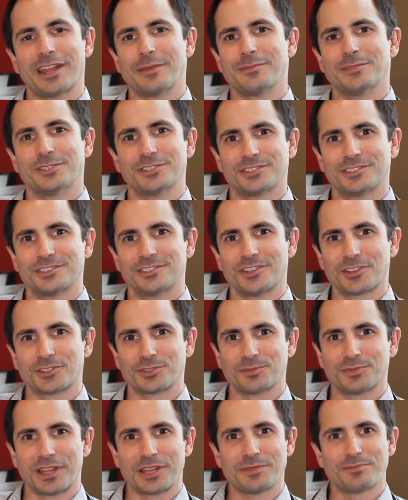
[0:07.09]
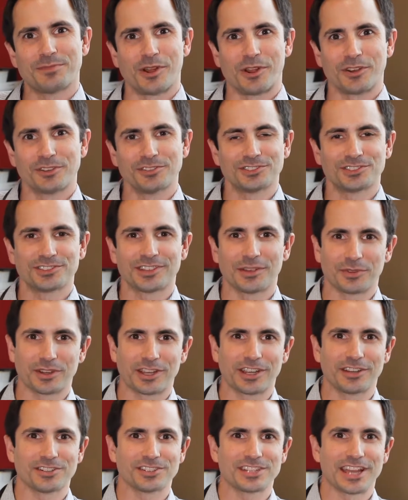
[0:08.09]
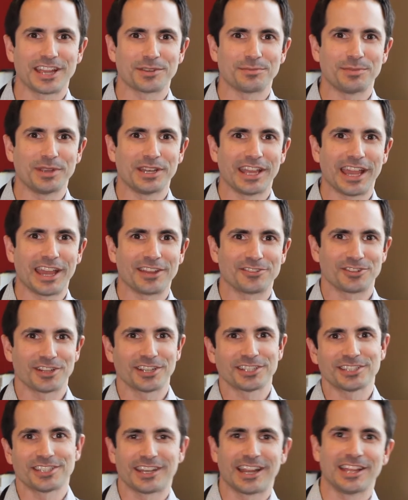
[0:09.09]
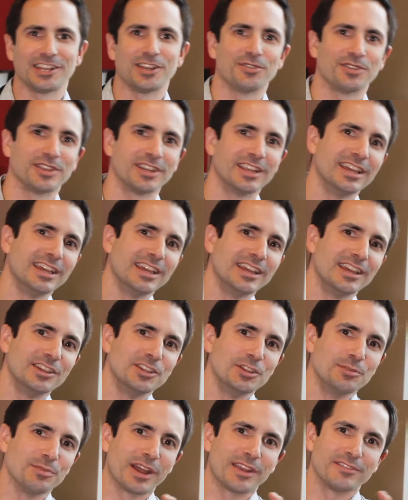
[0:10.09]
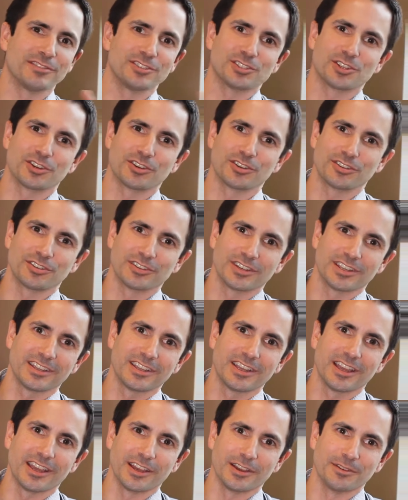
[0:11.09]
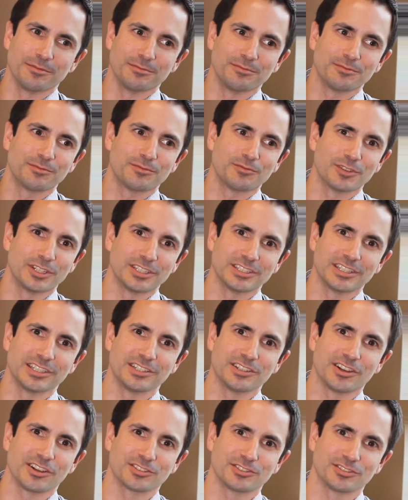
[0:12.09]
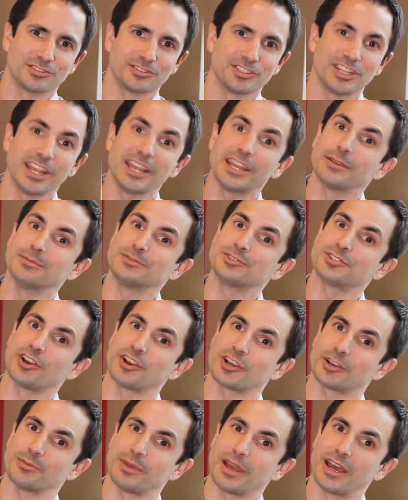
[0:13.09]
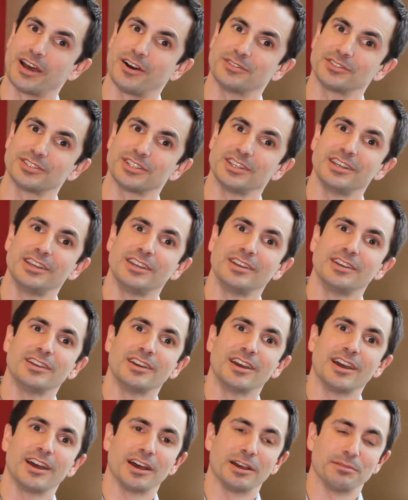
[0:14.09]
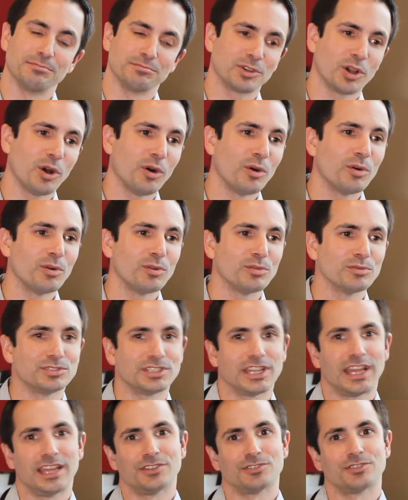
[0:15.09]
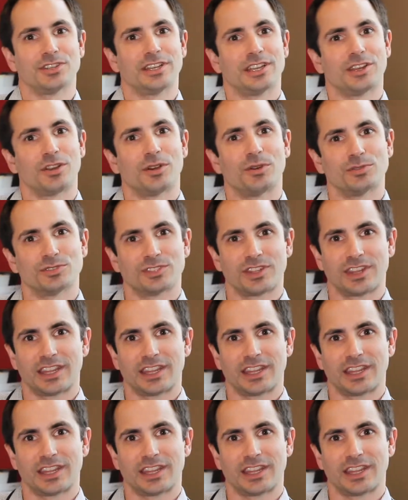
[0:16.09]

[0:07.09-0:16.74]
is Dr. Blake Barnes. I work here at Tiger Pediatrics, and I know that you might have just heard recently Dr. Jacobs talk about colds and treating colds and